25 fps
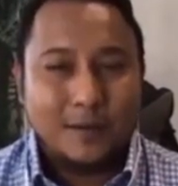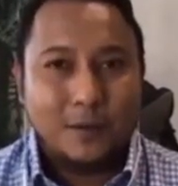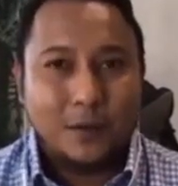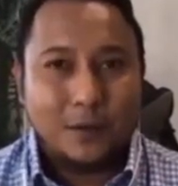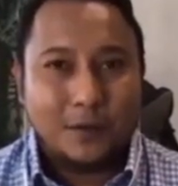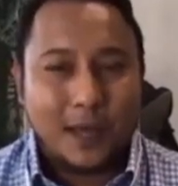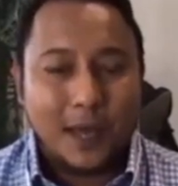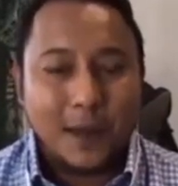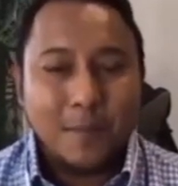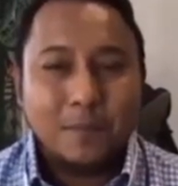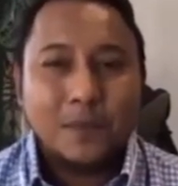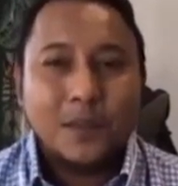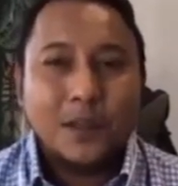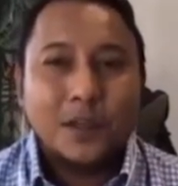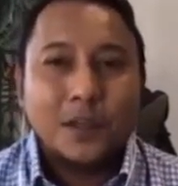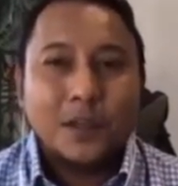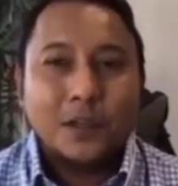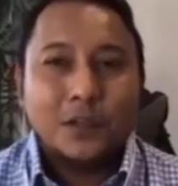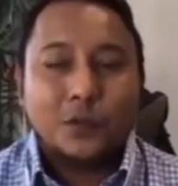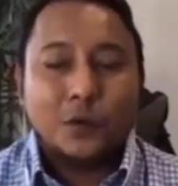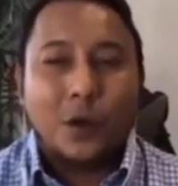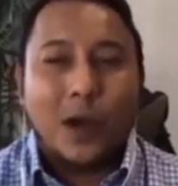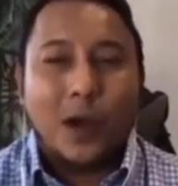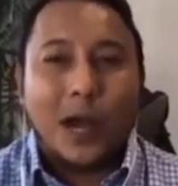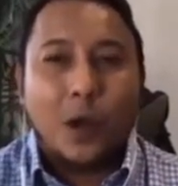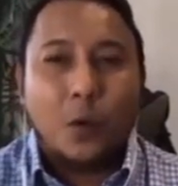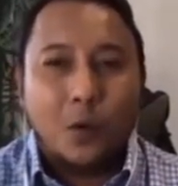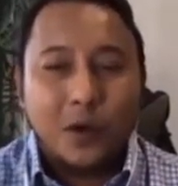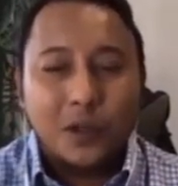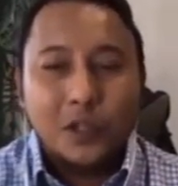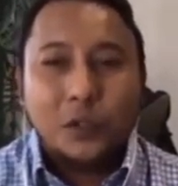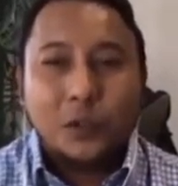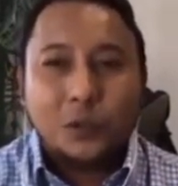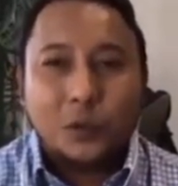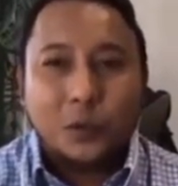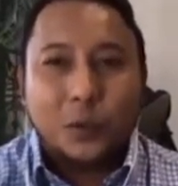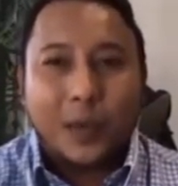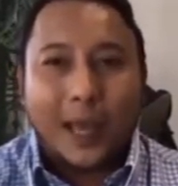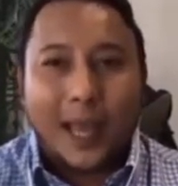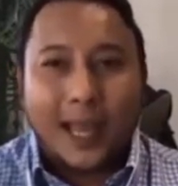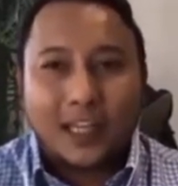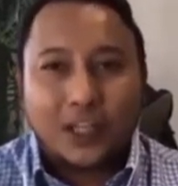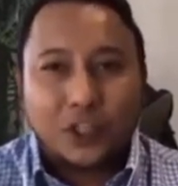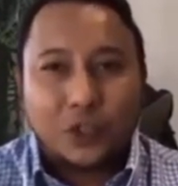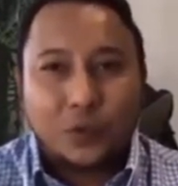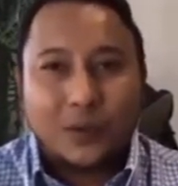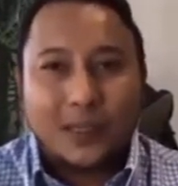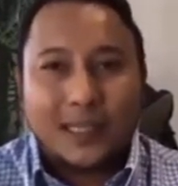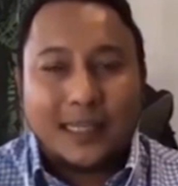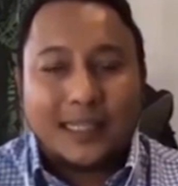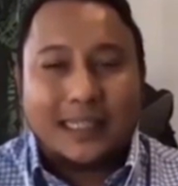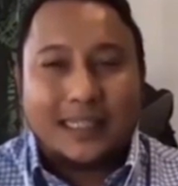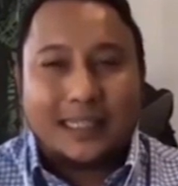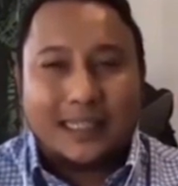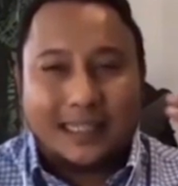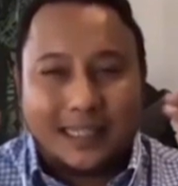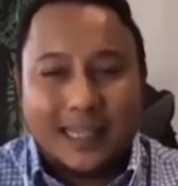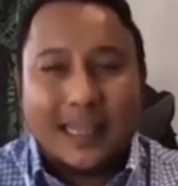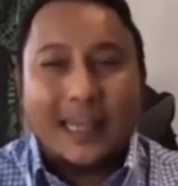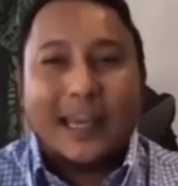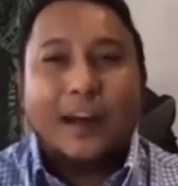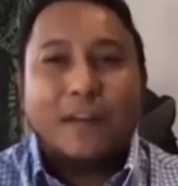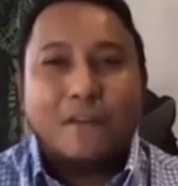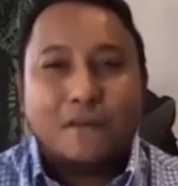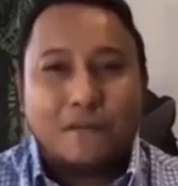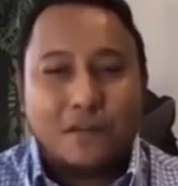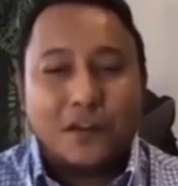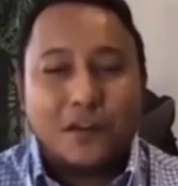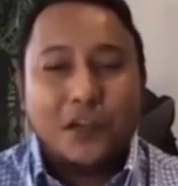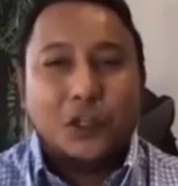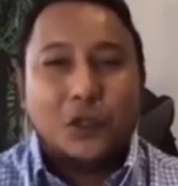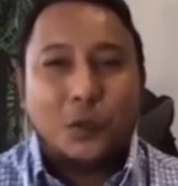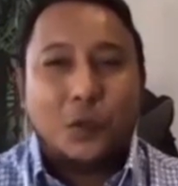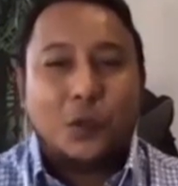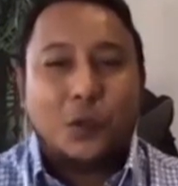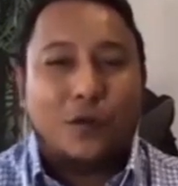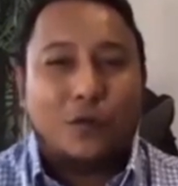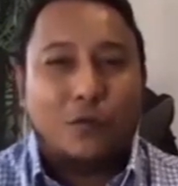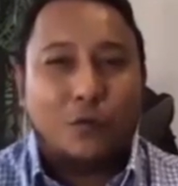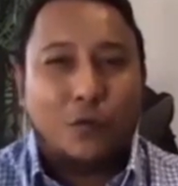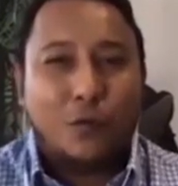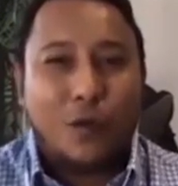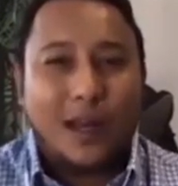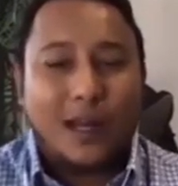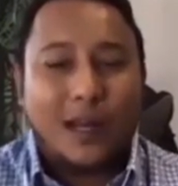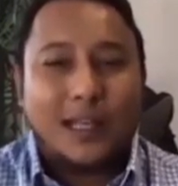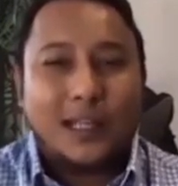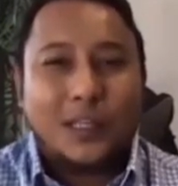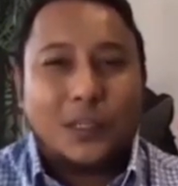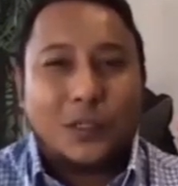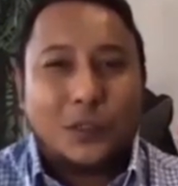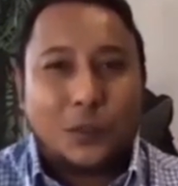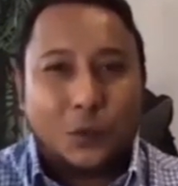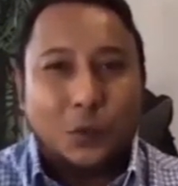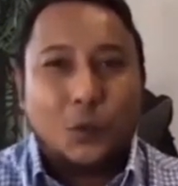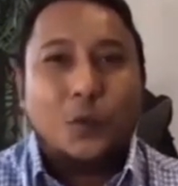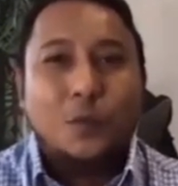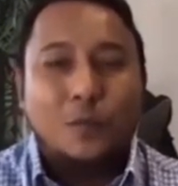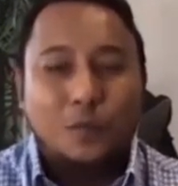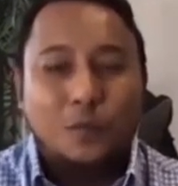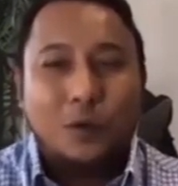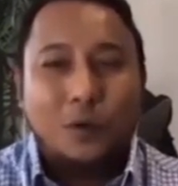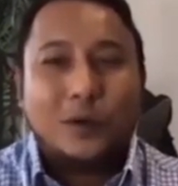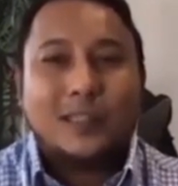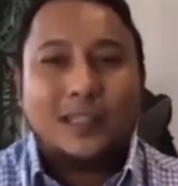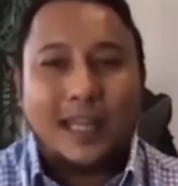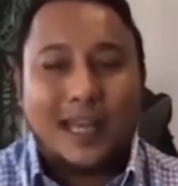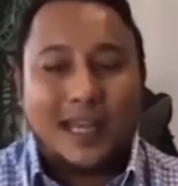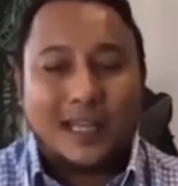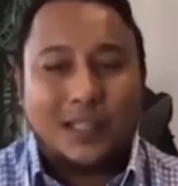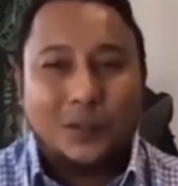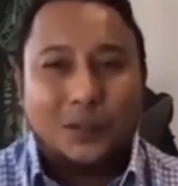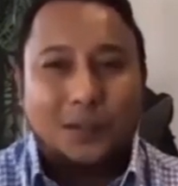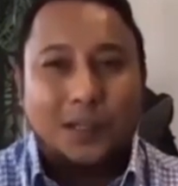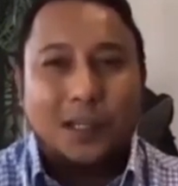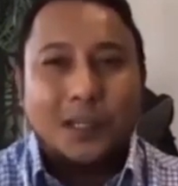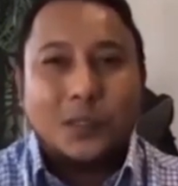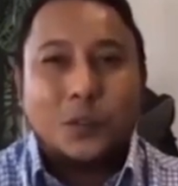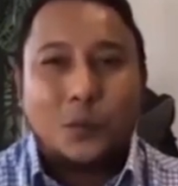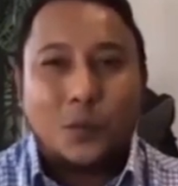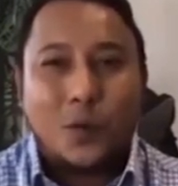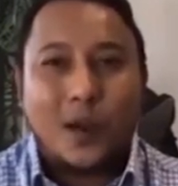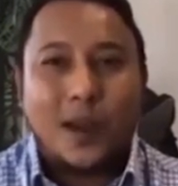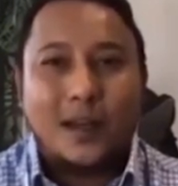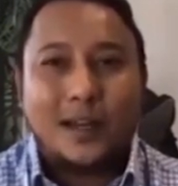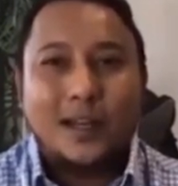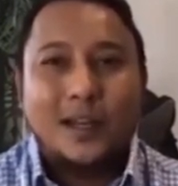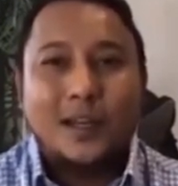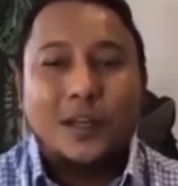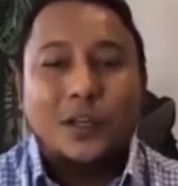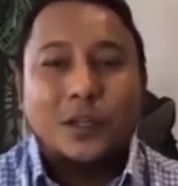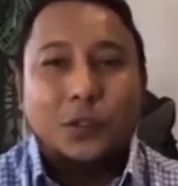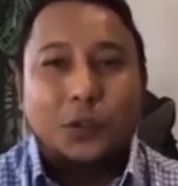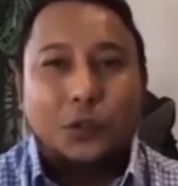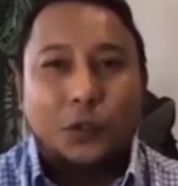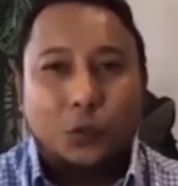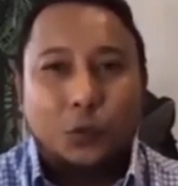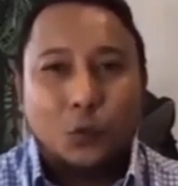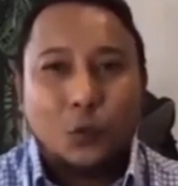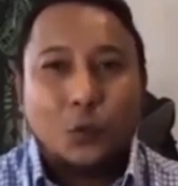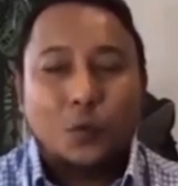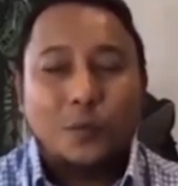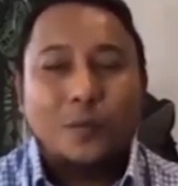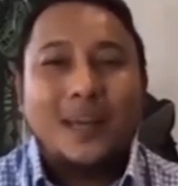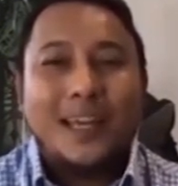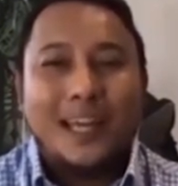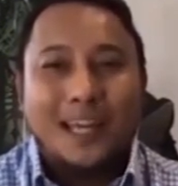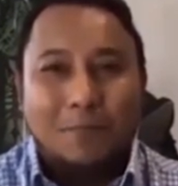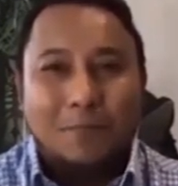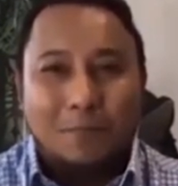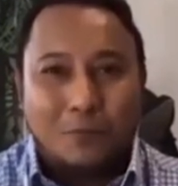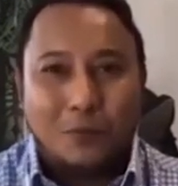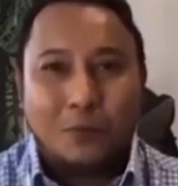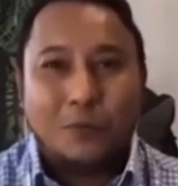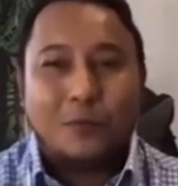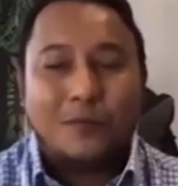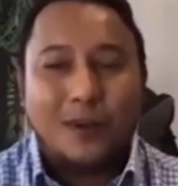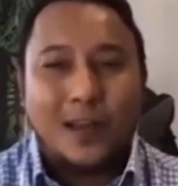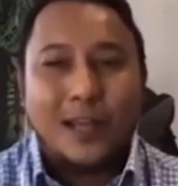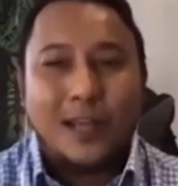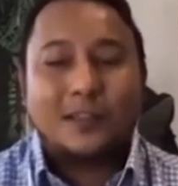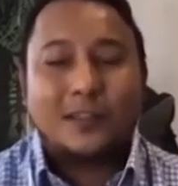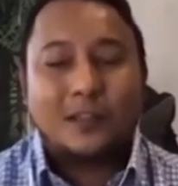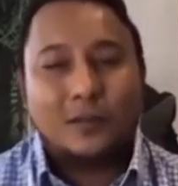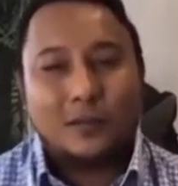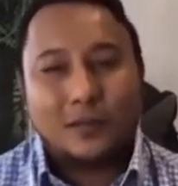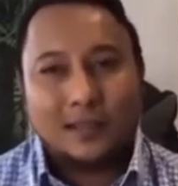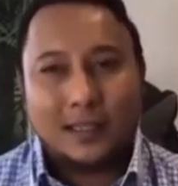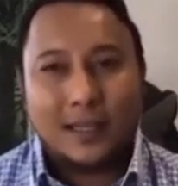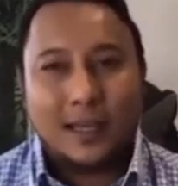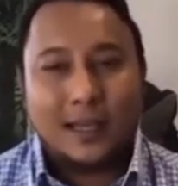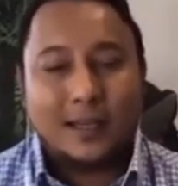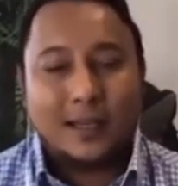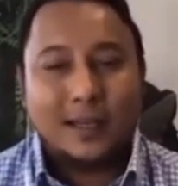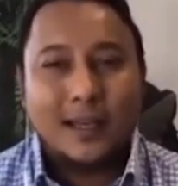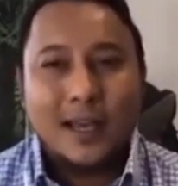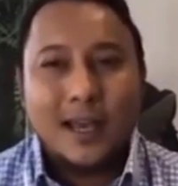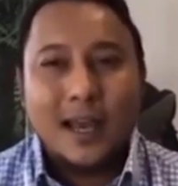Okay, so I want you to actually see a visual of what Zoom looks like. So this is what Zoom in progress looks like.